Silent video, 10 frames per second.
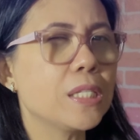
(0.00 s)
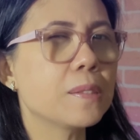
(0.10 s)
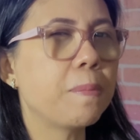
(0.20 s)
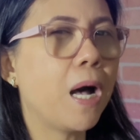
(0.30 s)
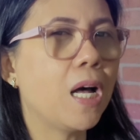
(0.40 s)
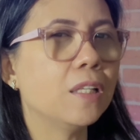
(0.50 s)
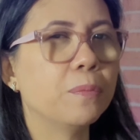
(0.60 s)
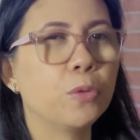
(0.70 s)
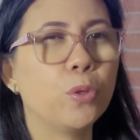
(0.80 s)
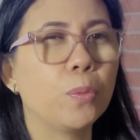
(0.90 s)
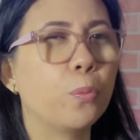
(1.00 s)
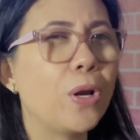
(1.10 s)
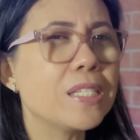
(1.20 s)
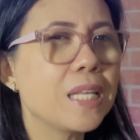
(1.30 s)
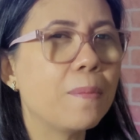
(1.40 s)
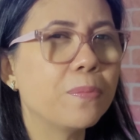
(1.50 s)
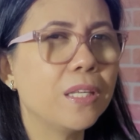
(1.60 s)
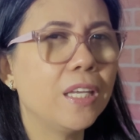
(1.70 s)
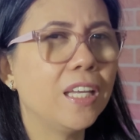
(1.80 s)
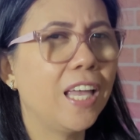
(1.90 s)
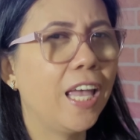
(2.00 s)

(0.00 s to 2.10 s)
spot between breast emptying